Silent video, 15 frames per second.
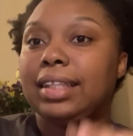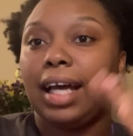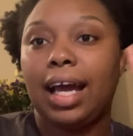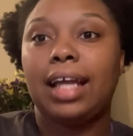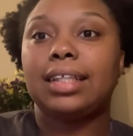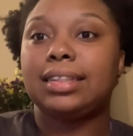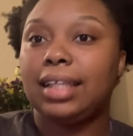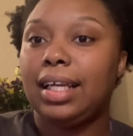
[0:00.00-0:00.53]
I
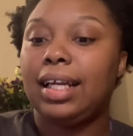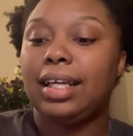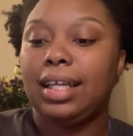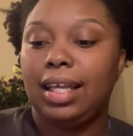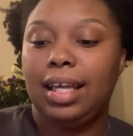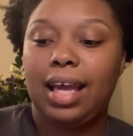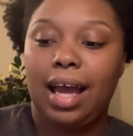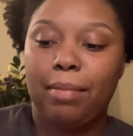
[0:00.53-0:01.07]
gotta say that
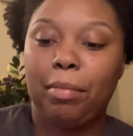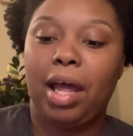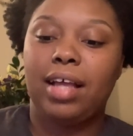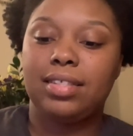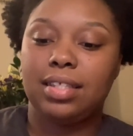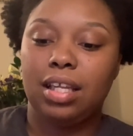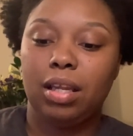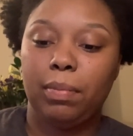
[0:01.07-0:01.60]
again. I'm
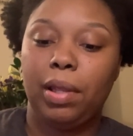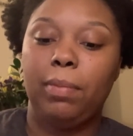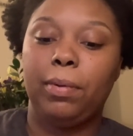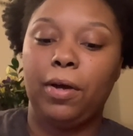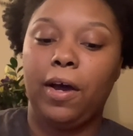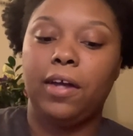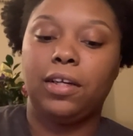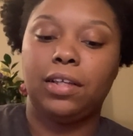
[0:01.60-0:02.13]
not sending
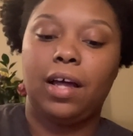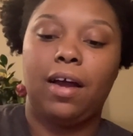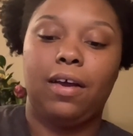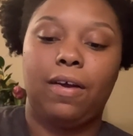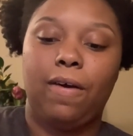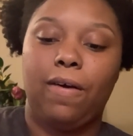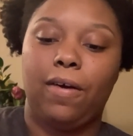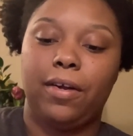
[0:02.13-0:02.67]
people
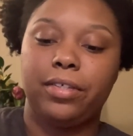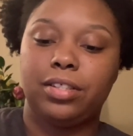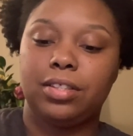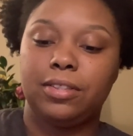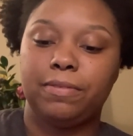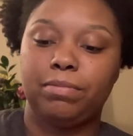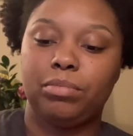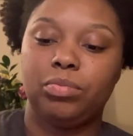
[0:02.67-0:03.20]
unaligned cards.
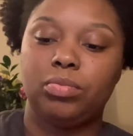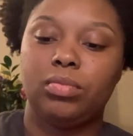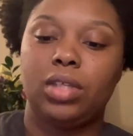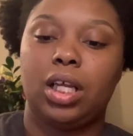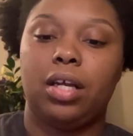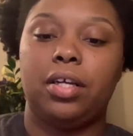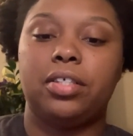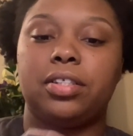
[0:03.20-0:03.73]

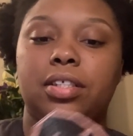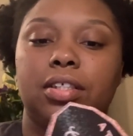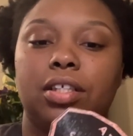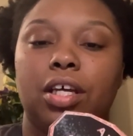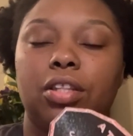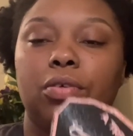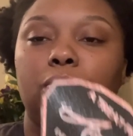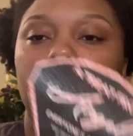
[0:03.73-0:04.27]
Here's
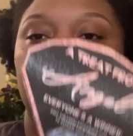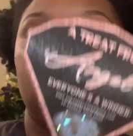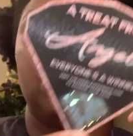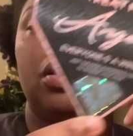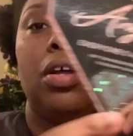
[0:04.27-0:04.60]
another one